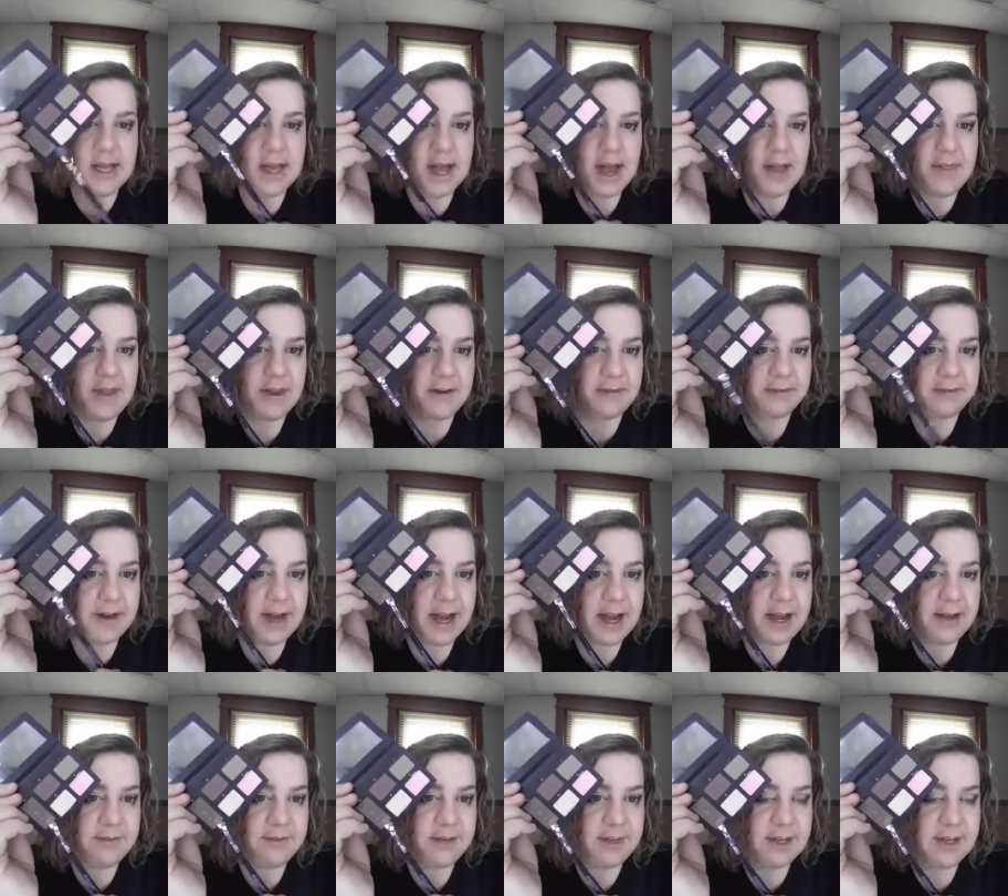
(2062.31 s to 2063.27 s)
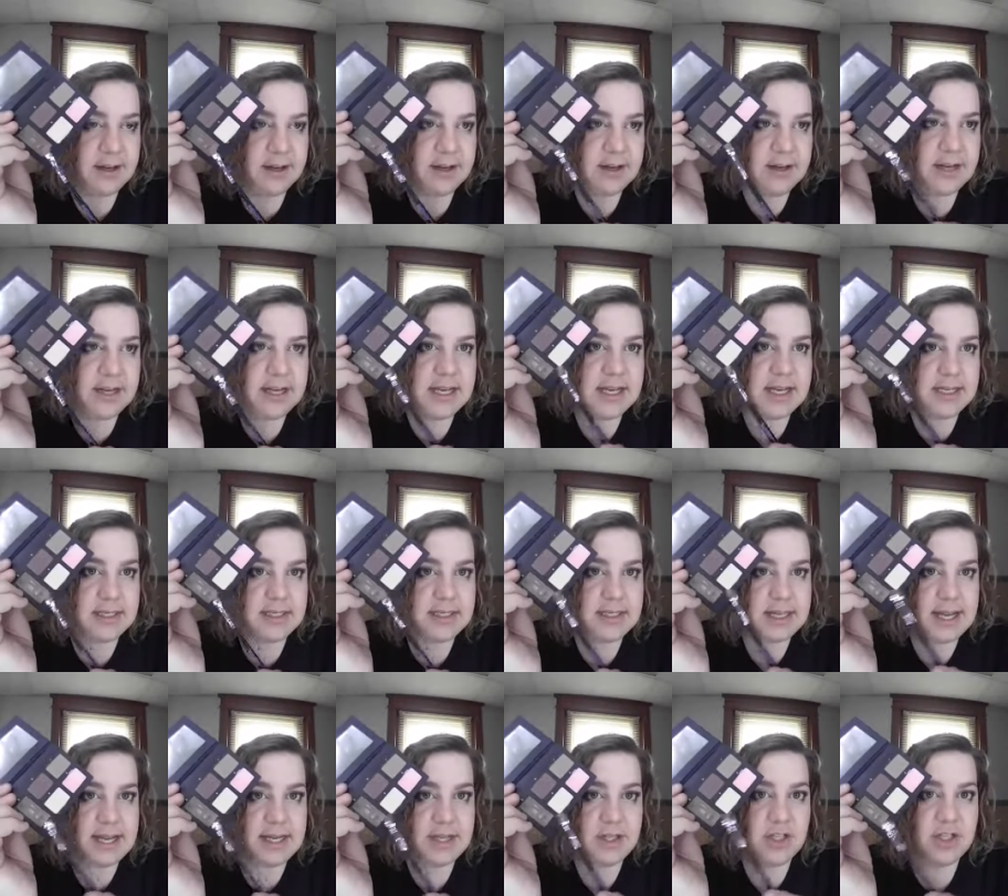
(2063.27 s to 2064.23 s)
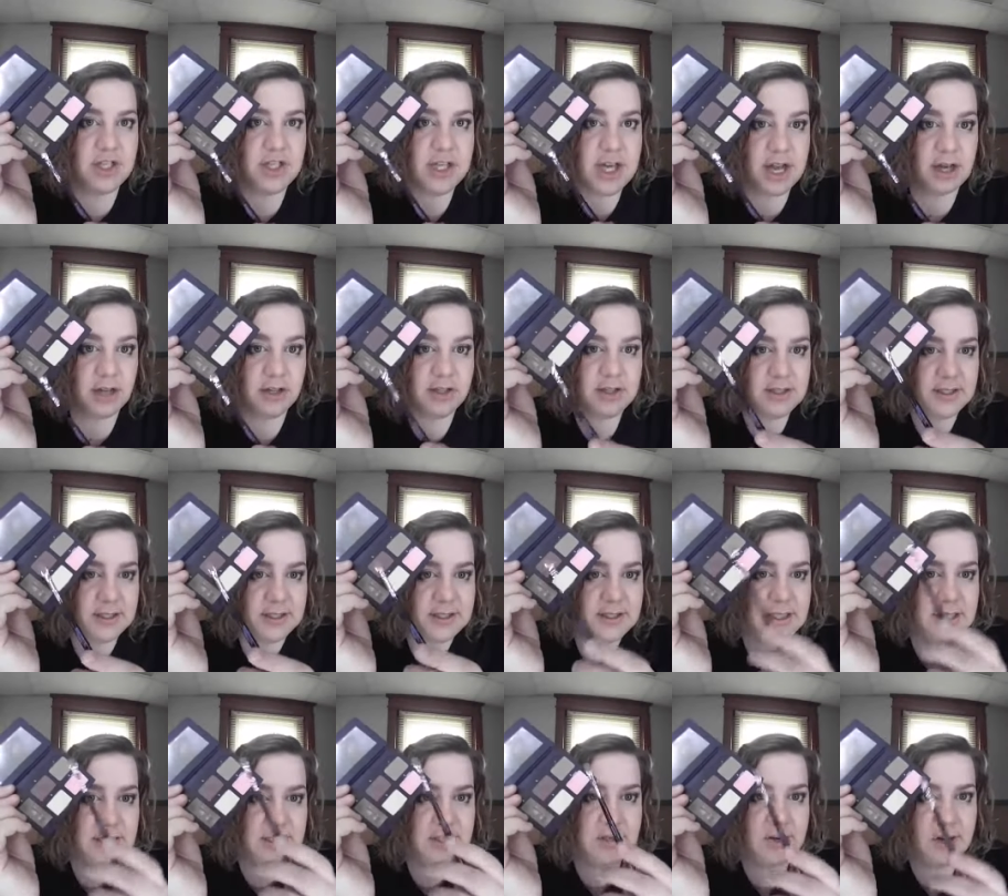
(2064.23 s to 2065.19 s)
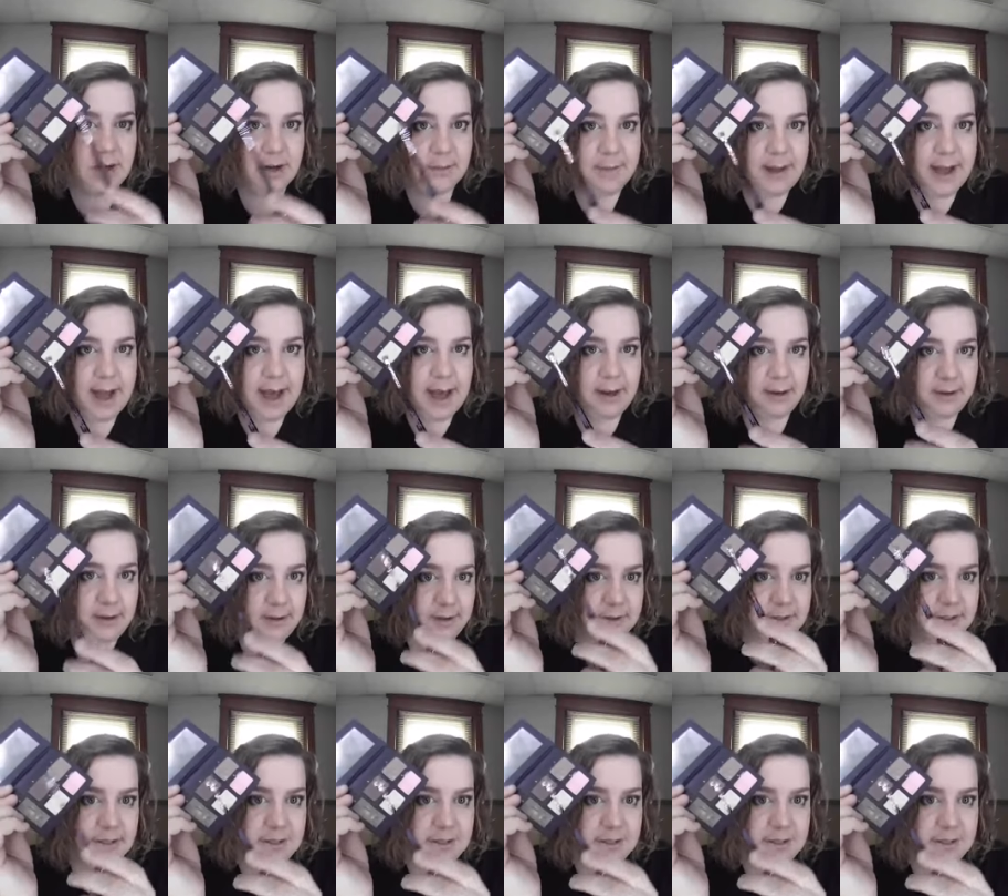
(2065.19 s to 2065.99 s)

And then 5 here is a gel, because these are all powder.